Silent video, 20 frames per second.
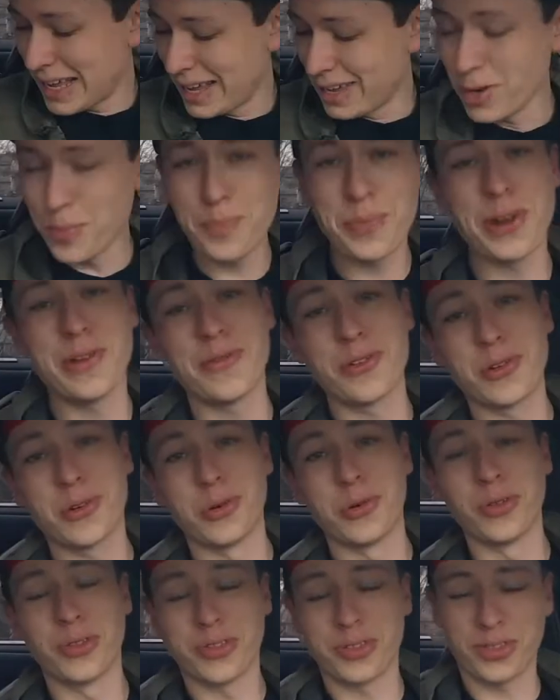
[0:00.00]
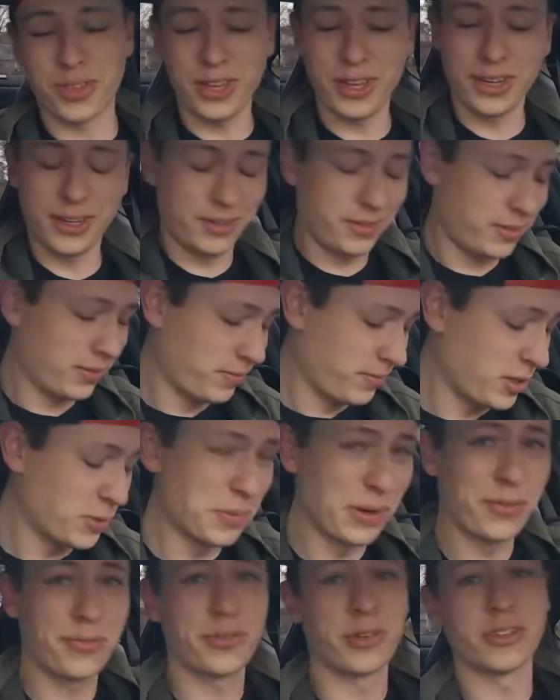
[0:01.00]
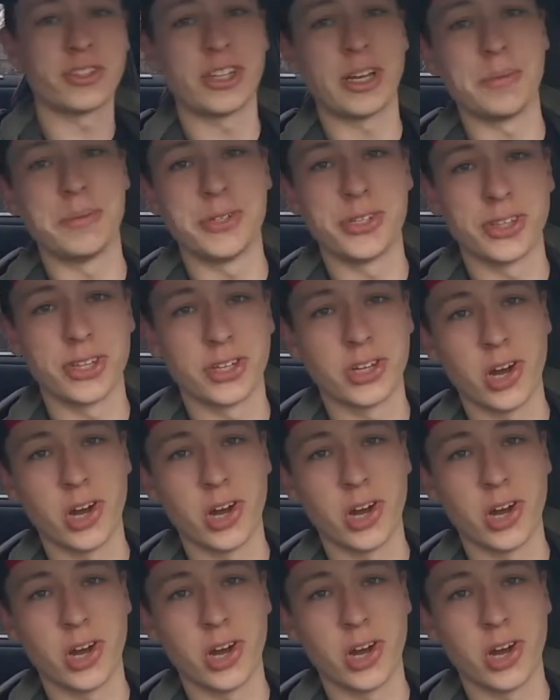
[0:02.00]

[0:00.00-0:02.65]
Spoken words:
And a bit of a cool thing, this is my first time using the